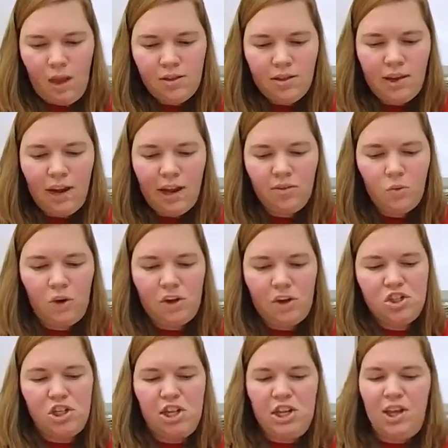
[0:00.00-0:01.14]
Today's
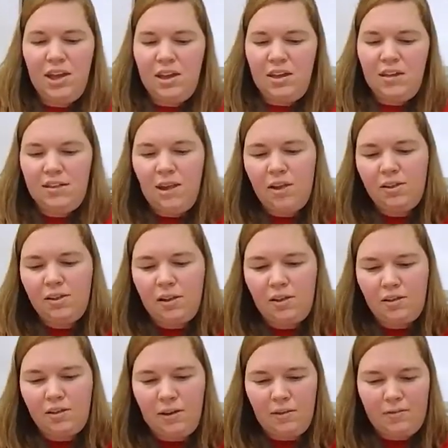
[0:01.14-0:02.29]
worksheet is a little
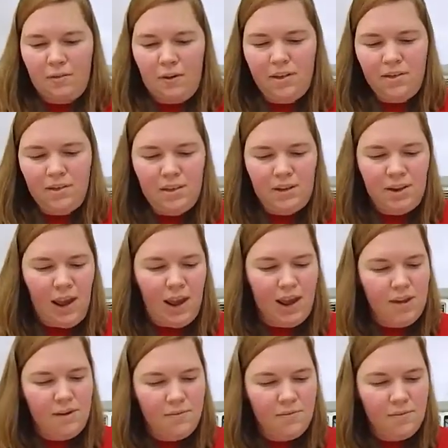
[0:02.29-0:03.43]
different today.